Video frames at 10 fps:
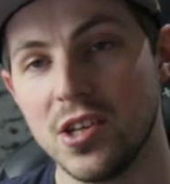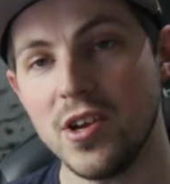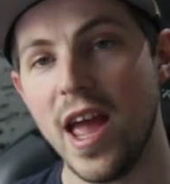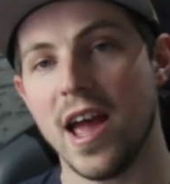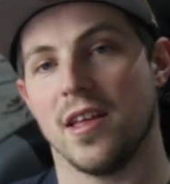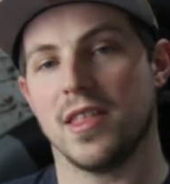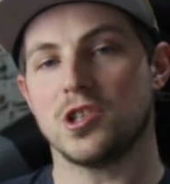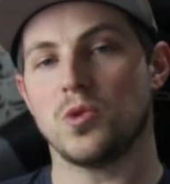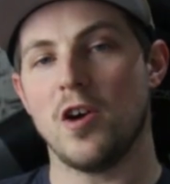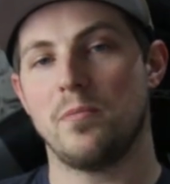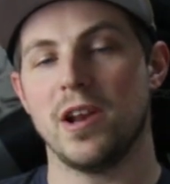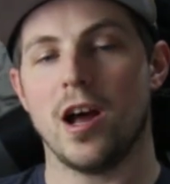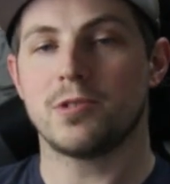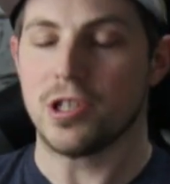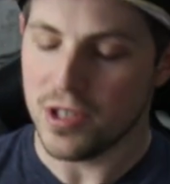So yeah, that's what I've been
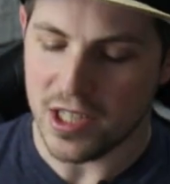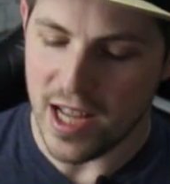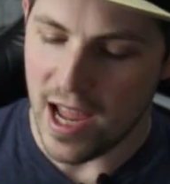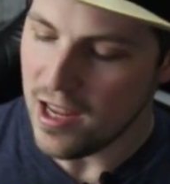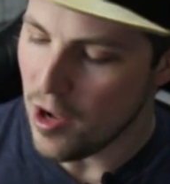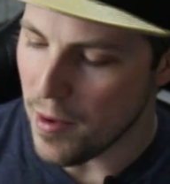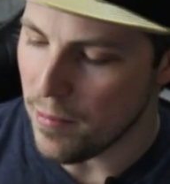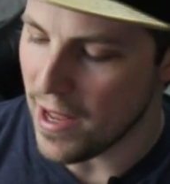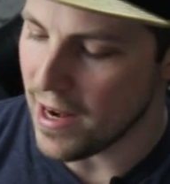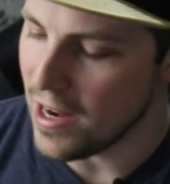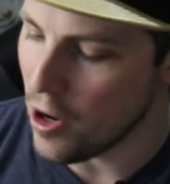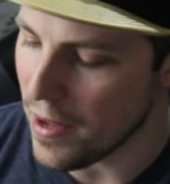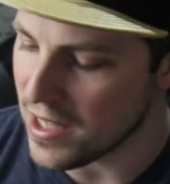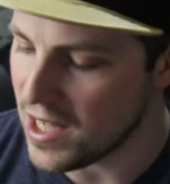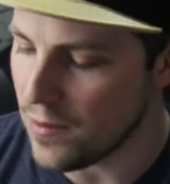up to today. I've been playing a little
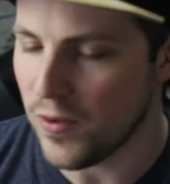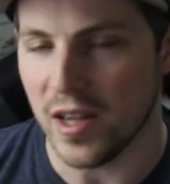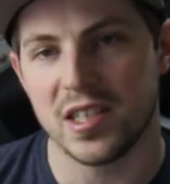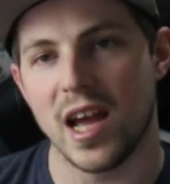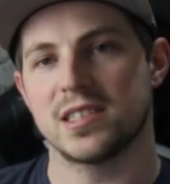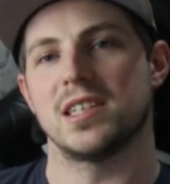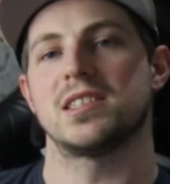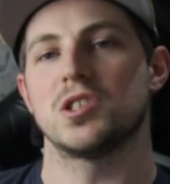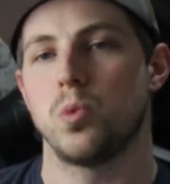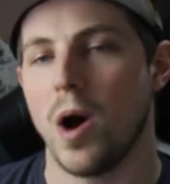bit of Teamfight Tactics as